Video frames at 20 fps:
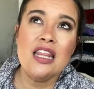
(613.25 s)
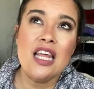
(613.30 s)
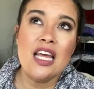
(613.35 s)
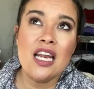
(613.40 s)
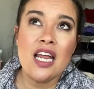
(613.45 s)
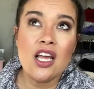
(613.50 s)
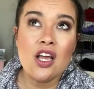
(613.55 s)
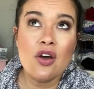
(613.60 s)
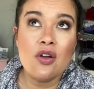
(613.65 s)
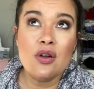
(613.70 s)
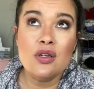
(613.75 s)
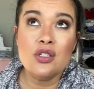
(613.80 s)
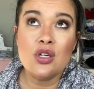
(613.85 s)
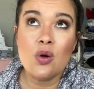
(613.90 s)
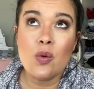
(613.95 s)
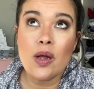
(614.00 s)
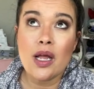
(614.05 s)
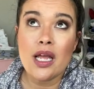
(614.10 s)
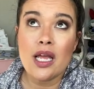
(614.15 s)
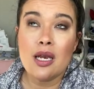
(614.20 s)
then I go to
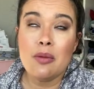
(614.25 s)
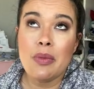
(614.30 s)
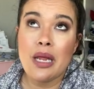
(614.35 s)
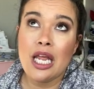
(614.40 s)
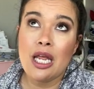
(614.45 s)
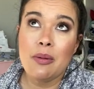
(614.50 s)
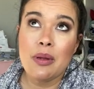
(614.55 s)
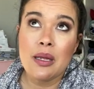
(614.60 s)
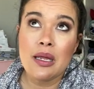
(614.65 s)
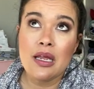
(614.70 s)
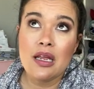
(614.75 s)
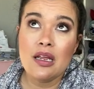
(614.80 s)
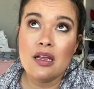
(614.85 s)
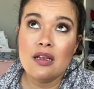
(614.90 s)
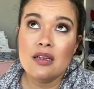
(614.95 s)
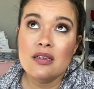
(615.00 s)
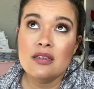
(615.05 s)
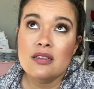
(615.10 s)
Joann? Maybe.